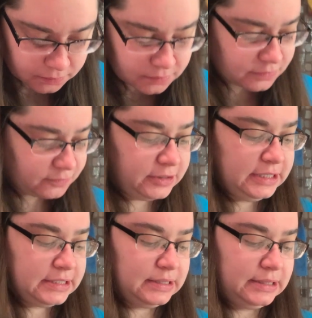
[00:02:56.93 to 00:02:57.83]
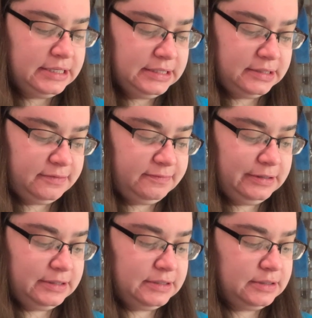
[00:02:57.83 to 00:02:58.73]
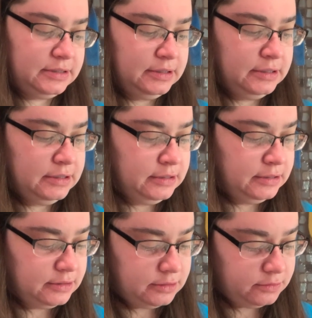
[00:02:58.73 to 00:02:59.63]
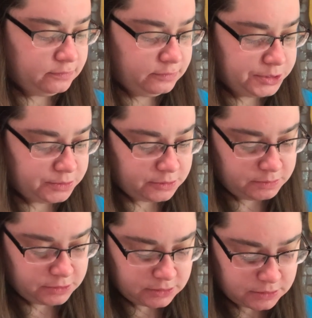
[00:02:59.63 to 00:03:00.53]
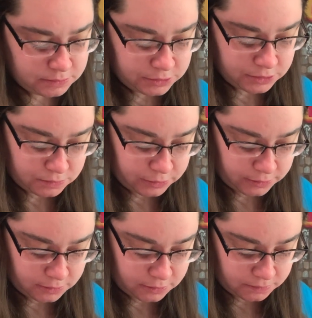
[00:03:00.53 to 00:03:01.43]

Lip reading: I feel like it's less obvious on the first response, which is weird.